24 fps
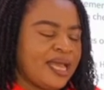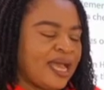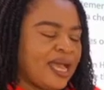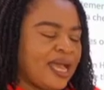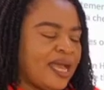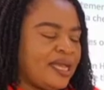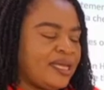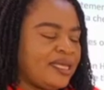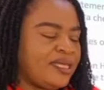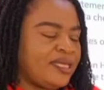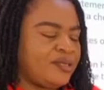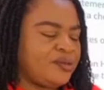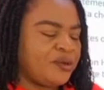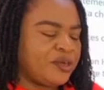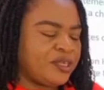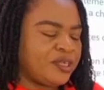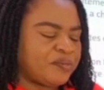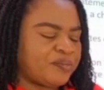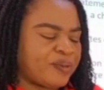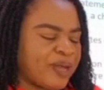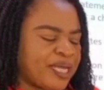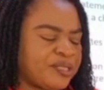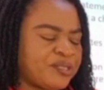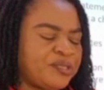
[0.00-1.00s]
It goes
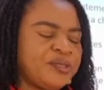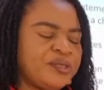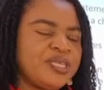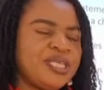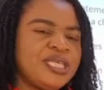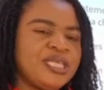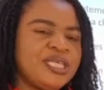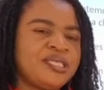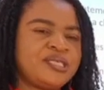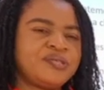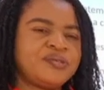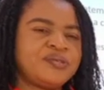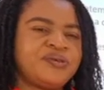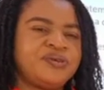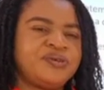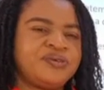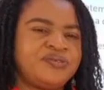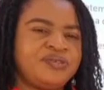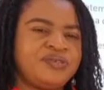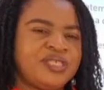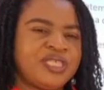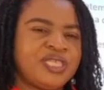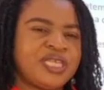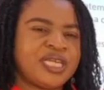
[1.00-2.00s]
back to its
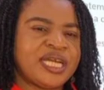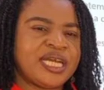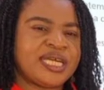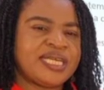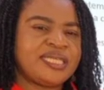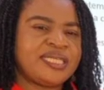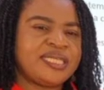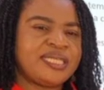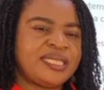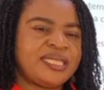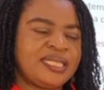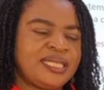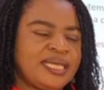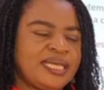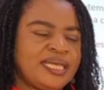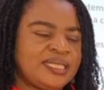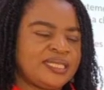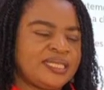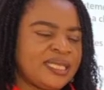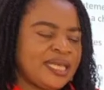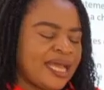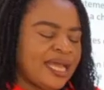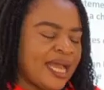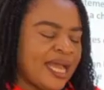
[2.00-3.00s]
original
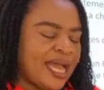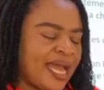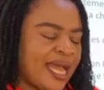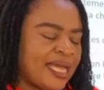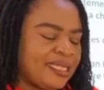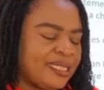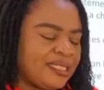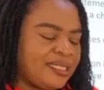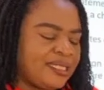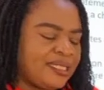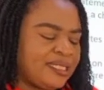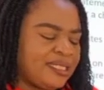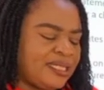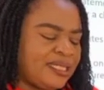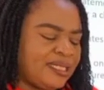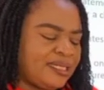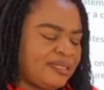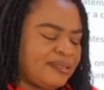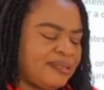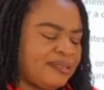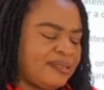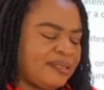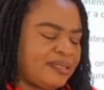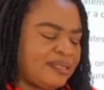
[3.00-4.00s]
length, and
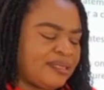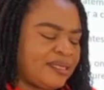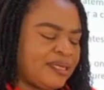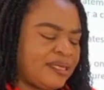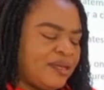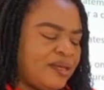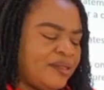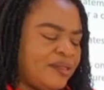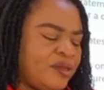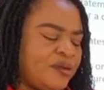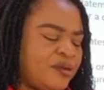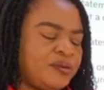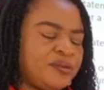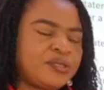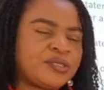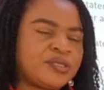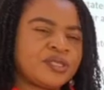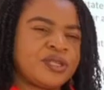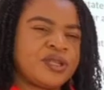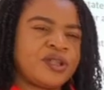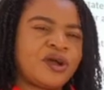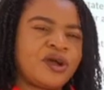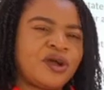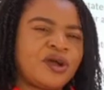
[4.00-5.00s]
this is Hooke's
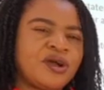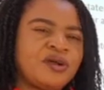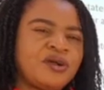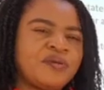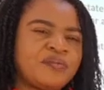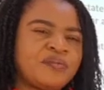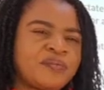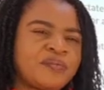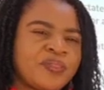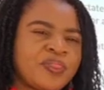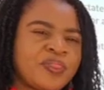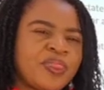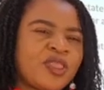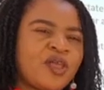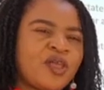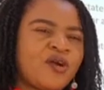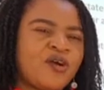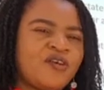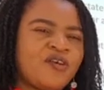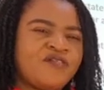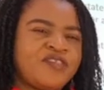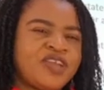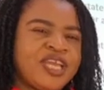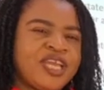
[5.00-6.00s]
law
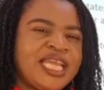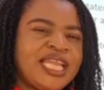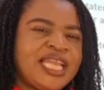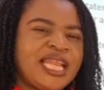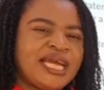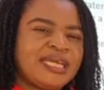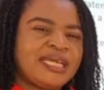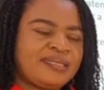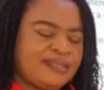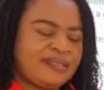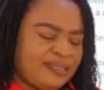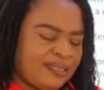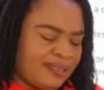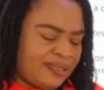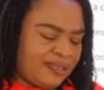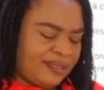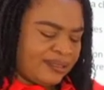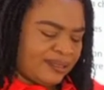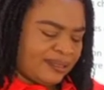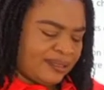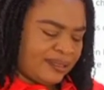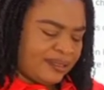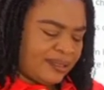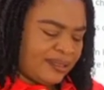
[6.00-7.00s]
of elasticity.